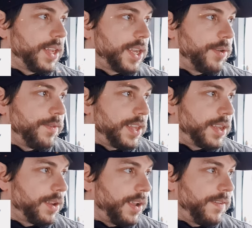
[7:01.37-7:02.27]
So this is
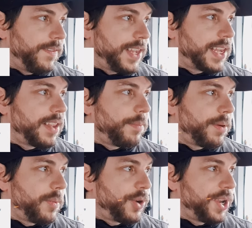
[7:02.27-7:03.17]
the
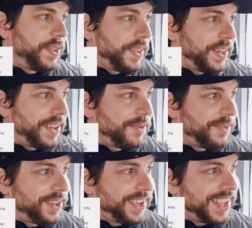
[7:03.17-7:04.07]
promotion that we
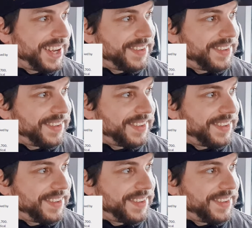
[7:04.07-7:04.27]
put together,